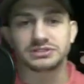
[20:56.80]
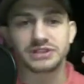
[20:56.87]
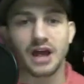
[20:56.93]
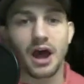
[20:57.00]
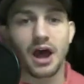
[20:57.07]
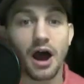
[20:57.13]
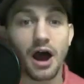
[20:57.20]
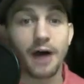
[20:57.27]

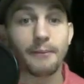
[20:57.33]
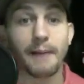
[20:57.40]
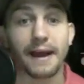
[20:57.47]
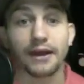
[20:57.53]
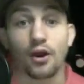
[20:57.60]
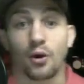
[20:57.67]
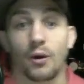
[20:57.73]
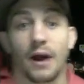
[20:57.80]
I go,
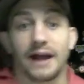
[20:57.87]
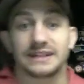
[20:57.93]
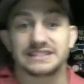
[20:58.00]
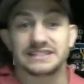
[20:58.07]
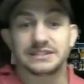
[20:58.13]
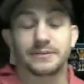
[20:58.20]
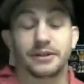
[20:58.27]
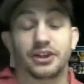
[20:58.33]
I see something on
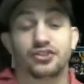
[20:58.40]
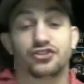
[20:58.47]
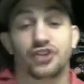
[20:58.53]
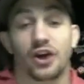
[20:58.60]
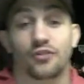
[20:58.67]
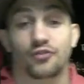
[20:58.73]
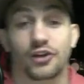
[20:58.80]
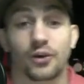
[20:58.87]
the shelf right
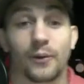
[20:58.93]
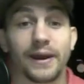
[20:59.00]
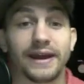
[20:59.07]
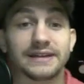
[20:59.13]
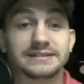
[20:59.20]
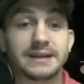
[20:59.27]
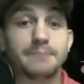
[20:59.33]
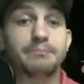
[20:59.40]
away. I say,
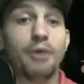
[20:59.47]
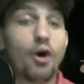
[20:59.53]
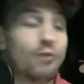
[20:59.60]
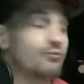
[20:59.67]
boom, Ray,